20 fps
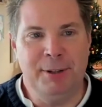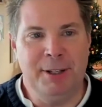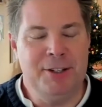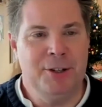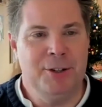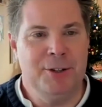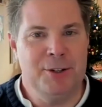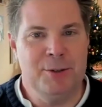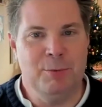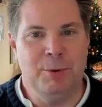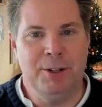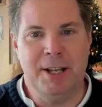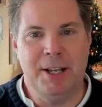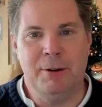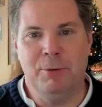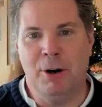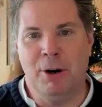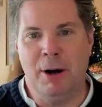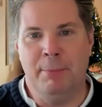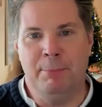the
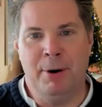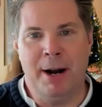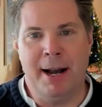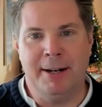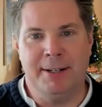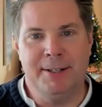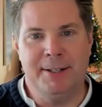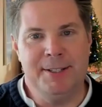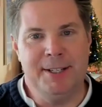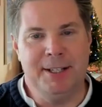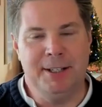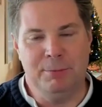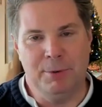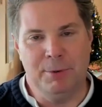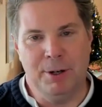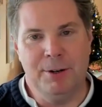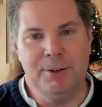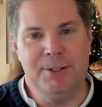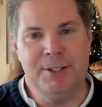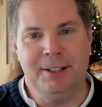bleachers while they were all
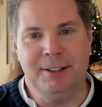practicing and